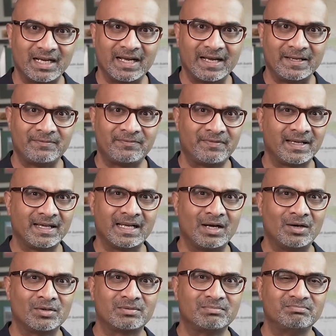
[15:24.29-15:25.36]
I figured
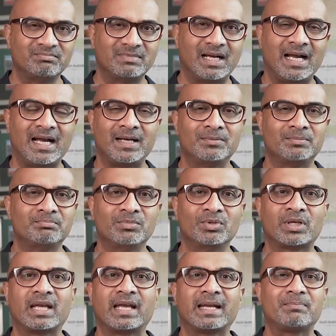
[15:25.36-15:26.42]
out I'm
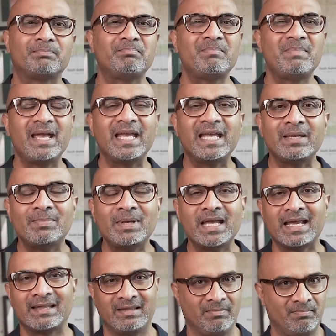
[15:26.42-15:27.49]
looking at
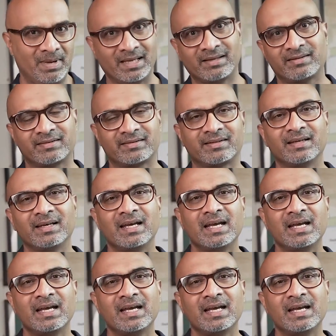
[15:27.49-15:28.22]
maybe at the best